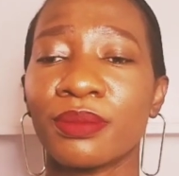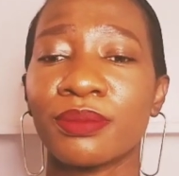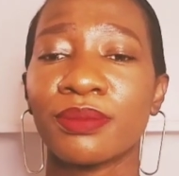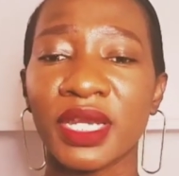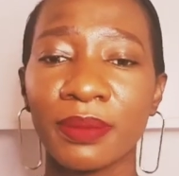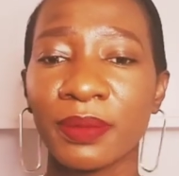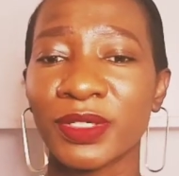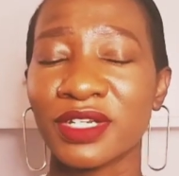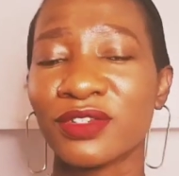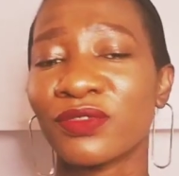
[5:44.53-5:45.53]
many people
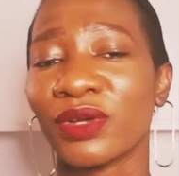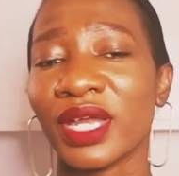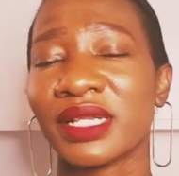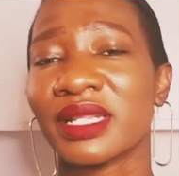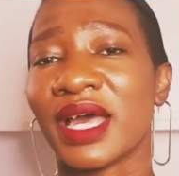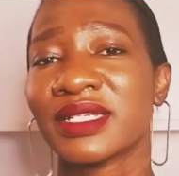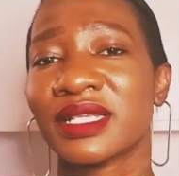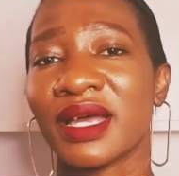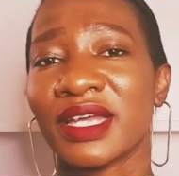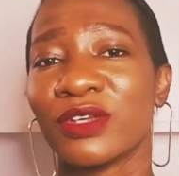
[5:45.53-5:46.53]
tend to forget that
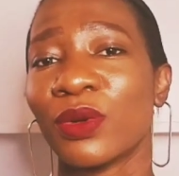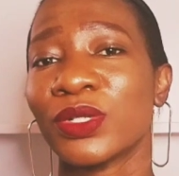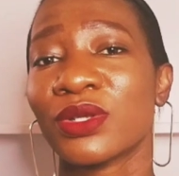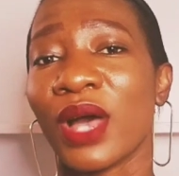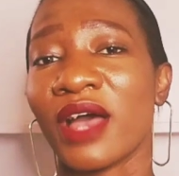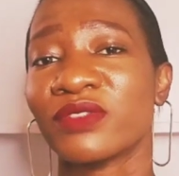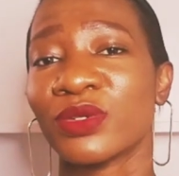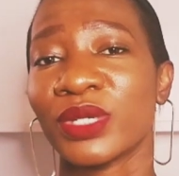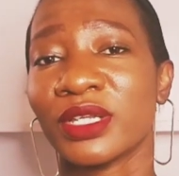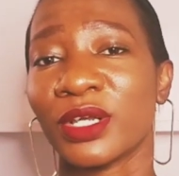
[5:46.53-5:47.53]
you also have to
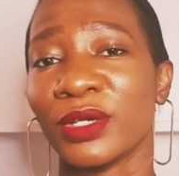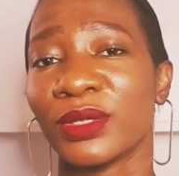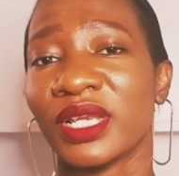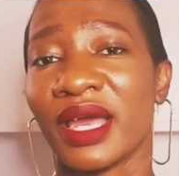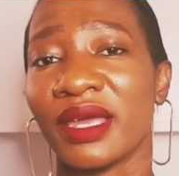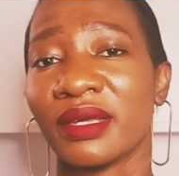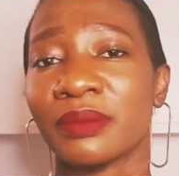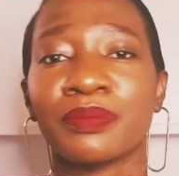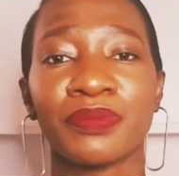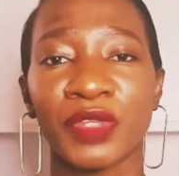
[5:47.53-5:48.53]
include, like,
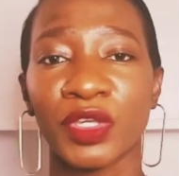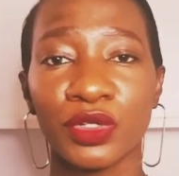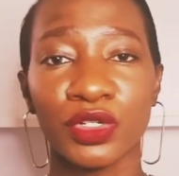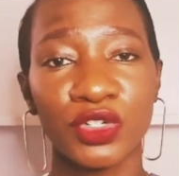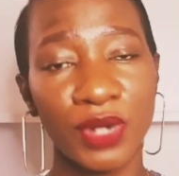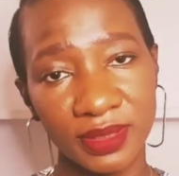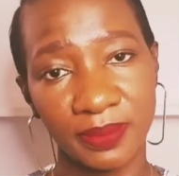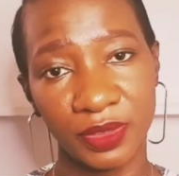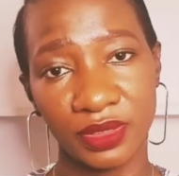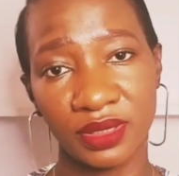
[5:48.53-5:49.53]
you know,
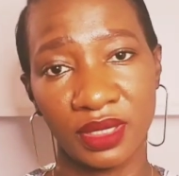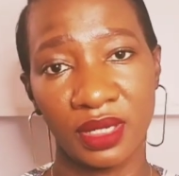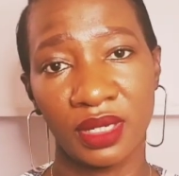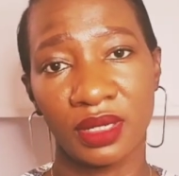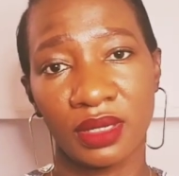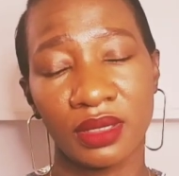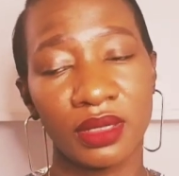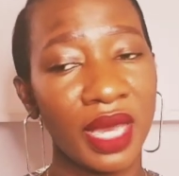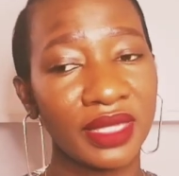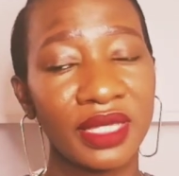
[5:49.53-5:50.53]
transport.
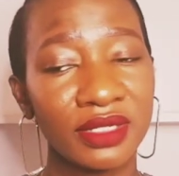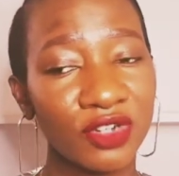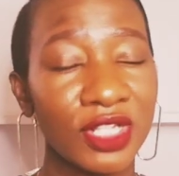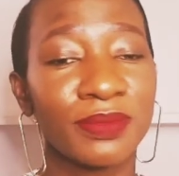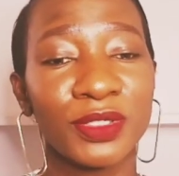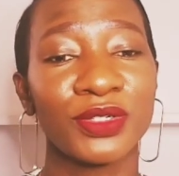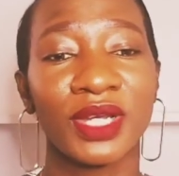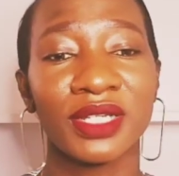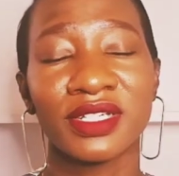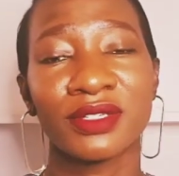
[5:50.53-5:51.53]
I think transport, you
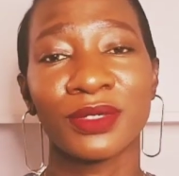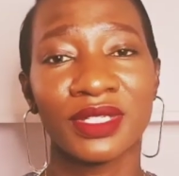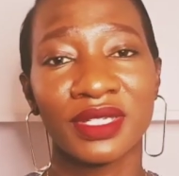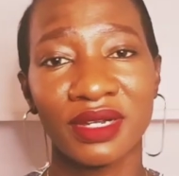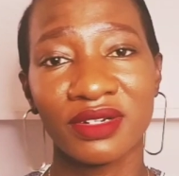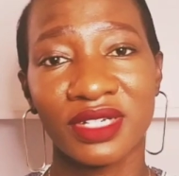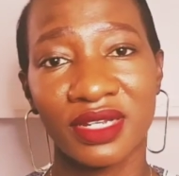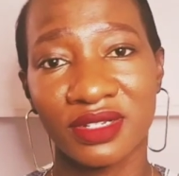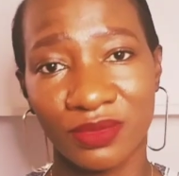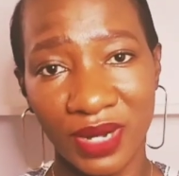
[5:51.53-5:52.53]
can just consider it
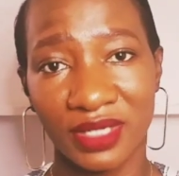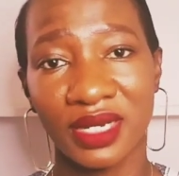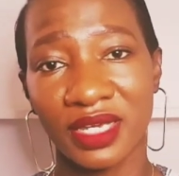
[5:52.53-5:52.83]
as rent,